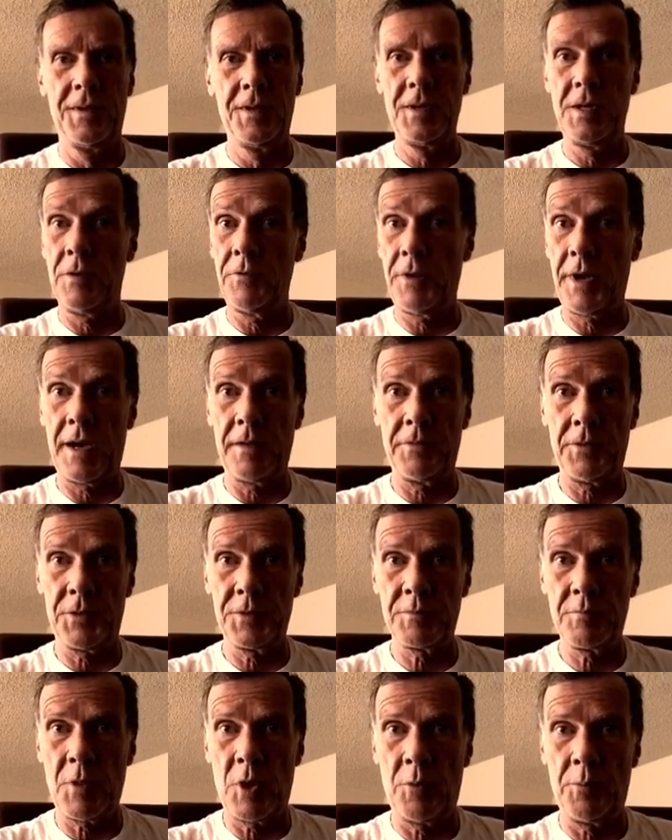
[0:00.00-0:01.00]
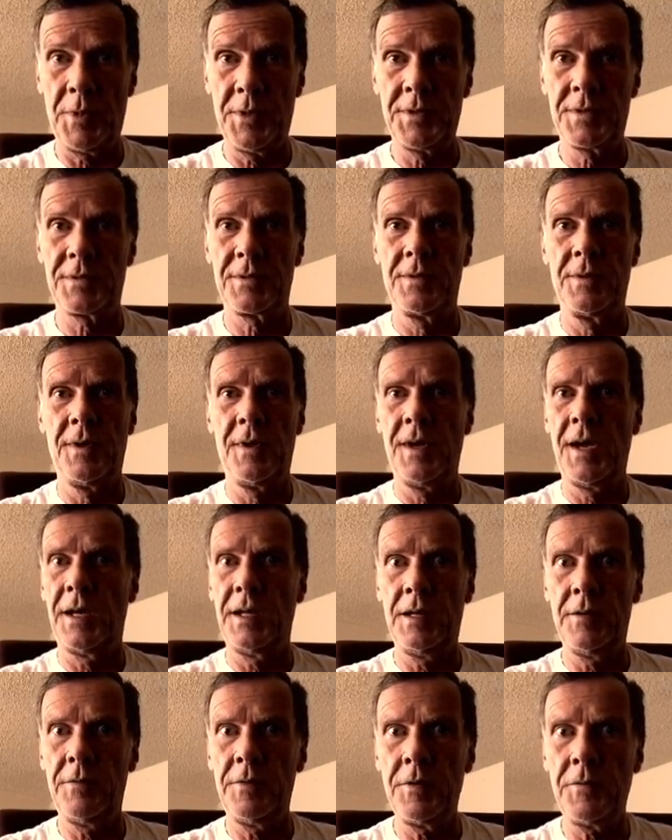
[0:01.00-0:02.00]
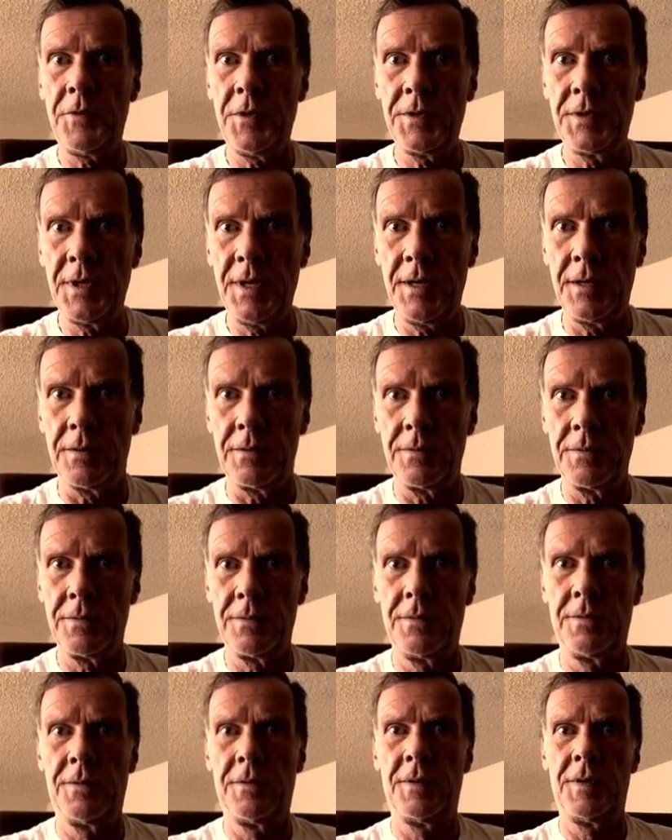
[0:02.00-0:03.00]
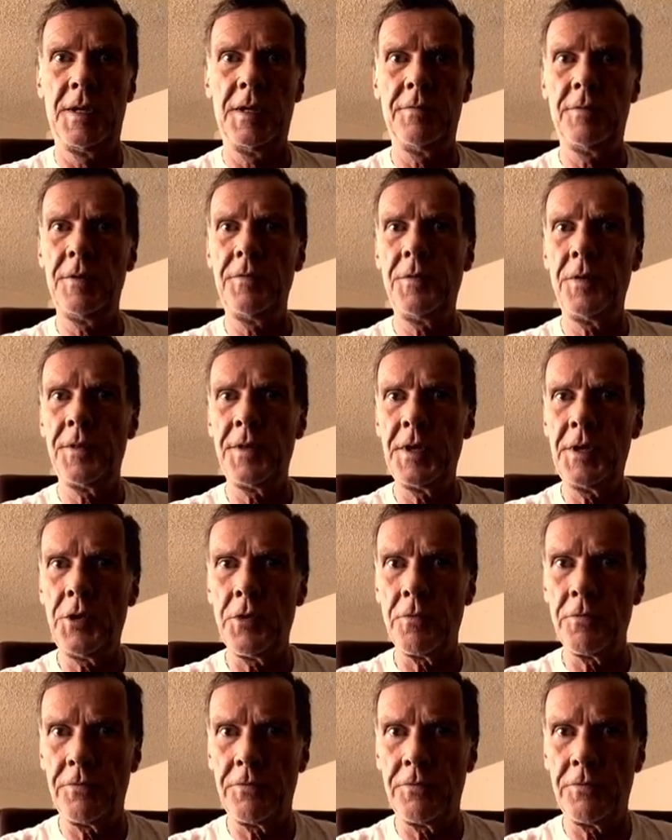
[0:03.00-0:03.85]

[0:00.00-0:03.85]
You ever have those moments? And even if you didn't, even if you think you're